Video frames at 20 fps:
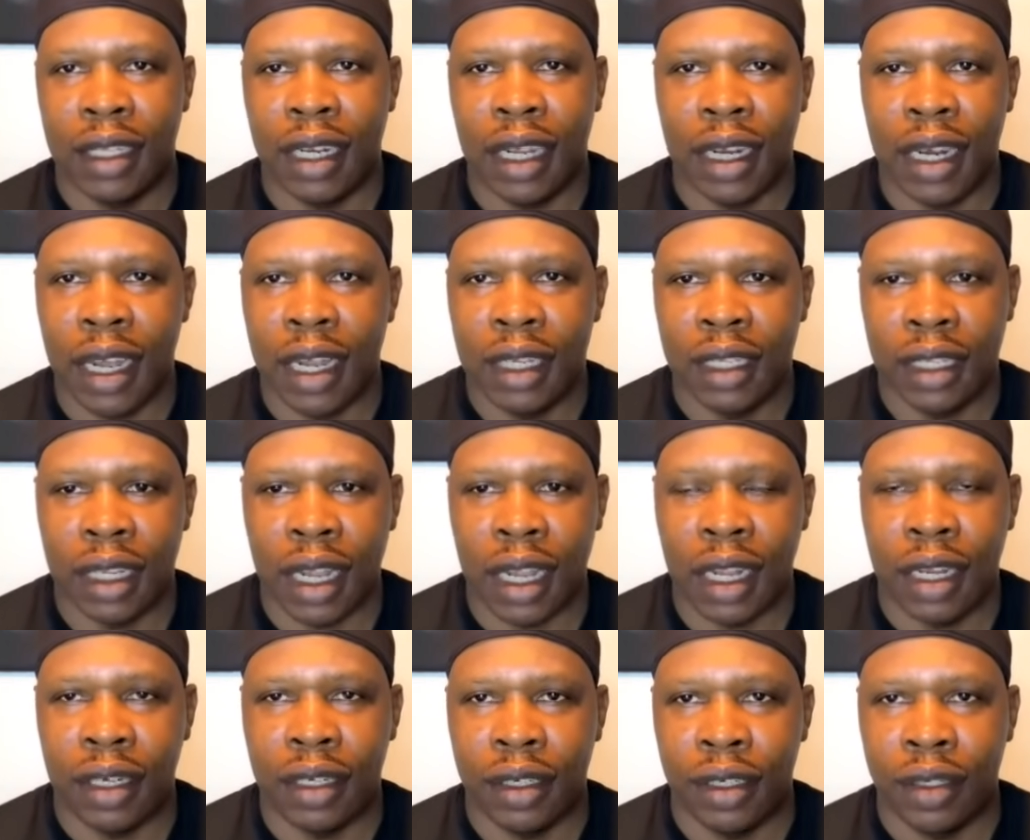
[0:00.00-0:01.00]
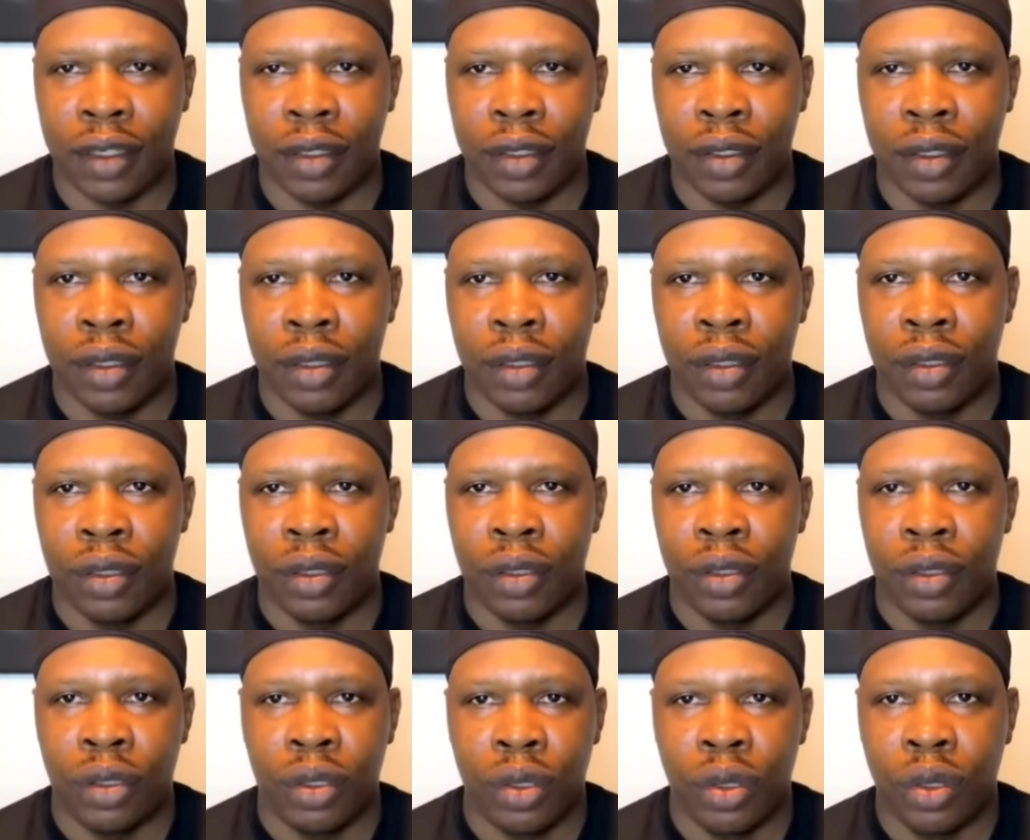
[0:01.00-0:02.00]
in a dancer
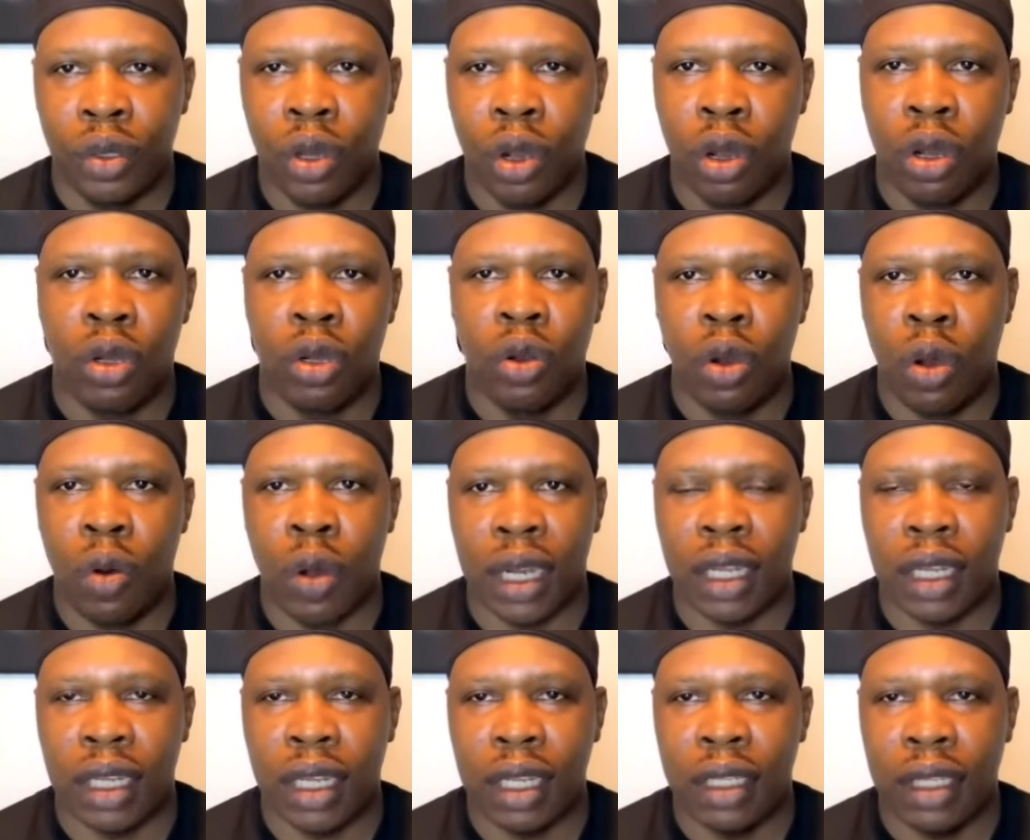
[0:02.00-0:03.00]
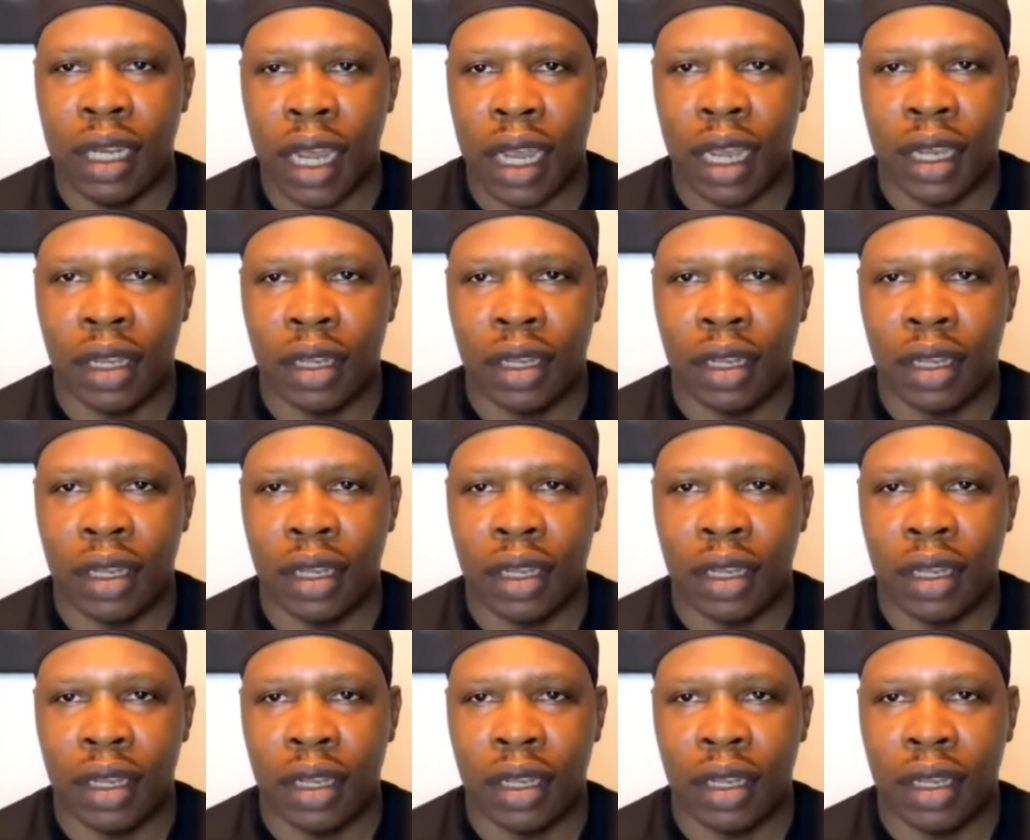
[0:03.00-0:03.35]
don't know what it is like